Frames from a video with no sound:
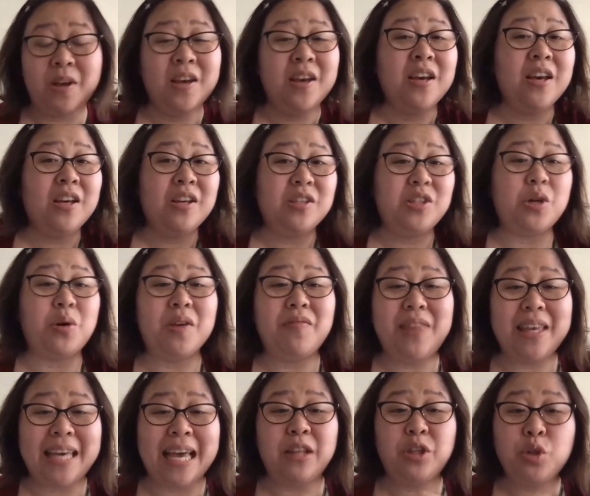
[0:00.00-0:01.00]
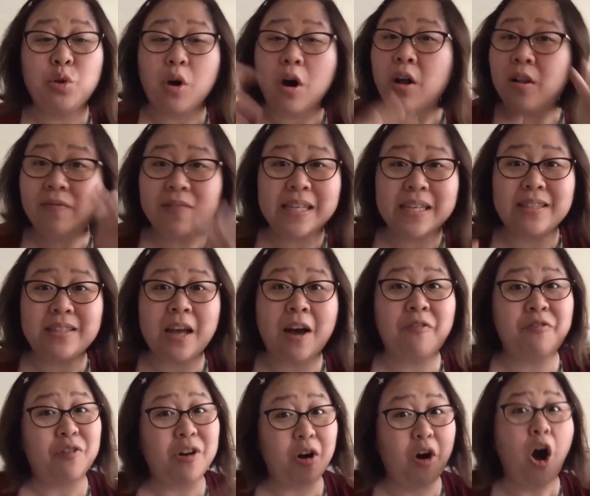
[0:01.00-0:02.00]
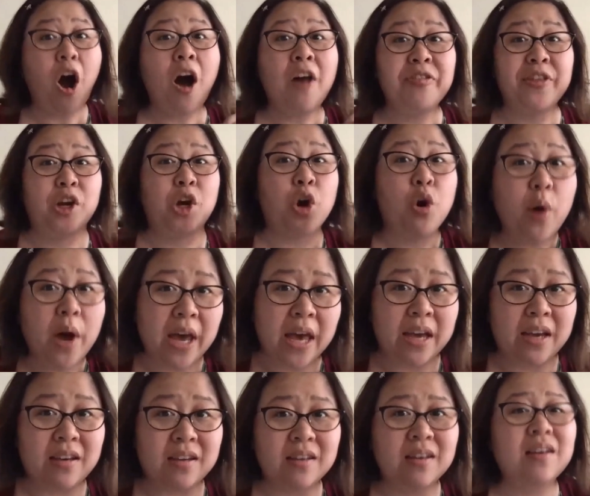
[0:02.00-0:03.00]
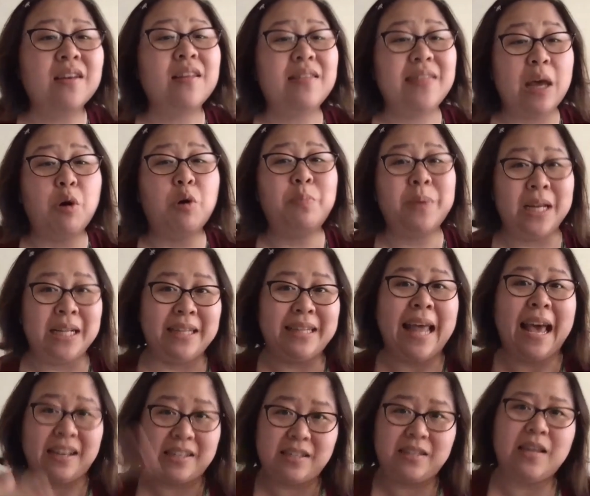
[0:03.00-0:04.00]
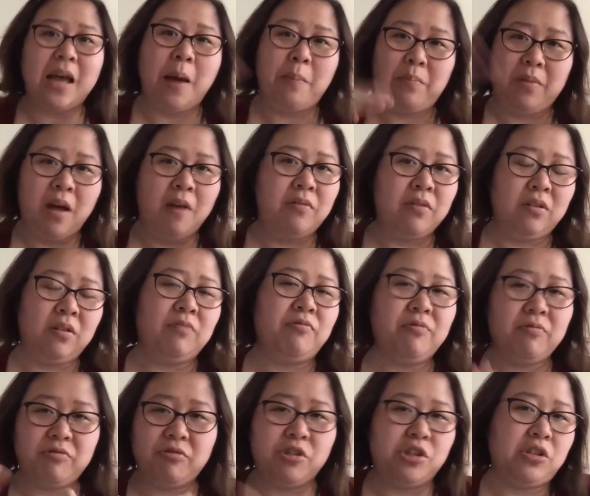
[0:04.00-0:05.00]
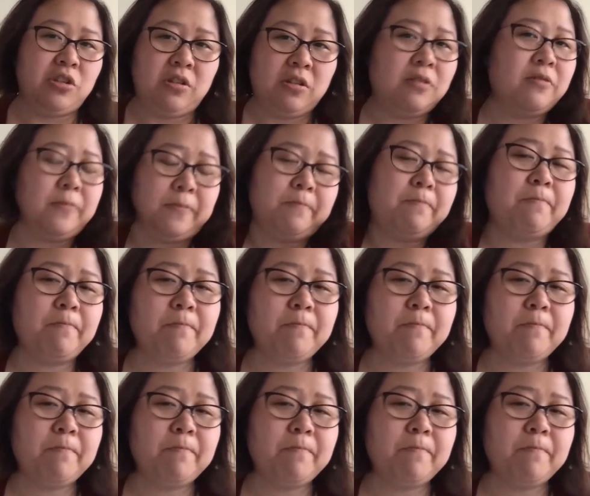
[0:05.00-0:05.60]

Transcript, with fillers: So if they can do all of this stuff on the quick that would be a next step level for sure. Yeah.